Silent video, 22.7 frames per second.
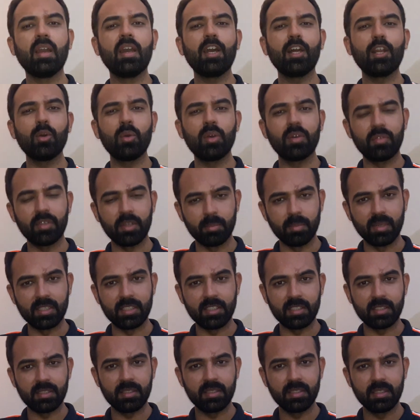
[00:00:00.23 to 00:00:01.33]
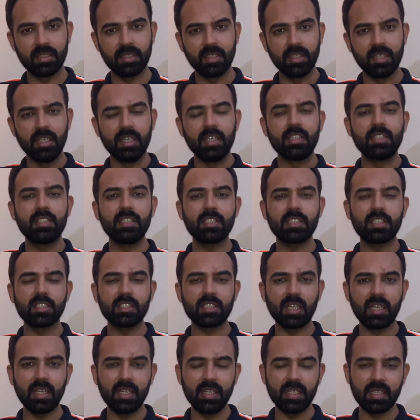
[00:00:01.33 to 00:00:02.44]
Hello everybody. This is
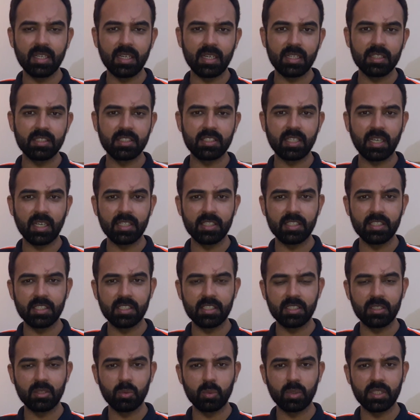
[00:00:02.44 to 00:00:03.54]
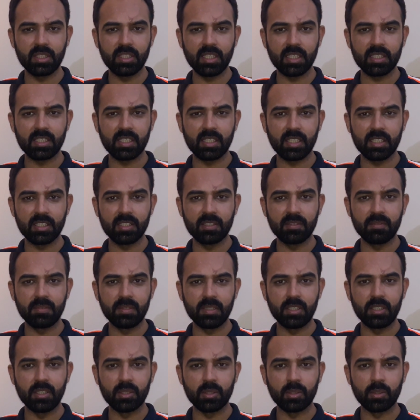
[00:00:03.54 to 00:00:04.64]
Alina signing in with yet another
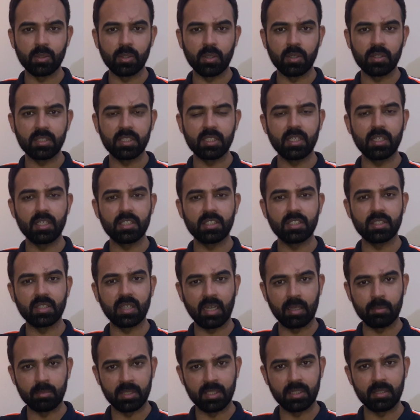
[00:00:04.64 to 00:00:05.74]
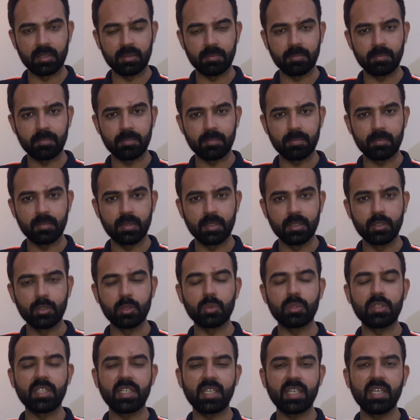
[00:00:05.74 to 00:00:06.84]
video on English grammar.
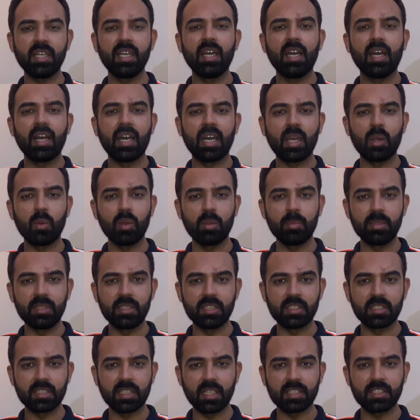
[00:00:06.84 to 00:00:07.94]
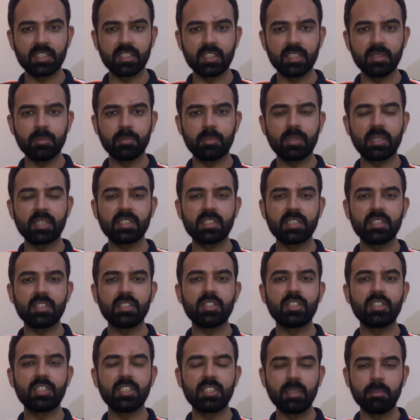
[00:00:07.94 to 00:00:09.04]
Today I will be discussing
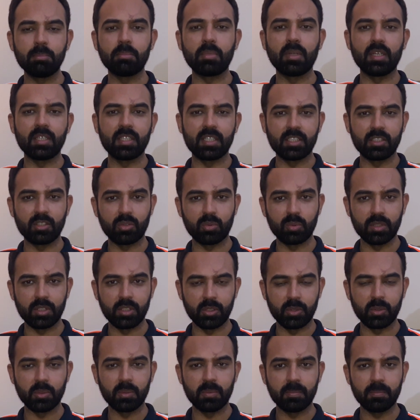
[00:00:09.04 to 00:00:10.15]
present simple tense with you.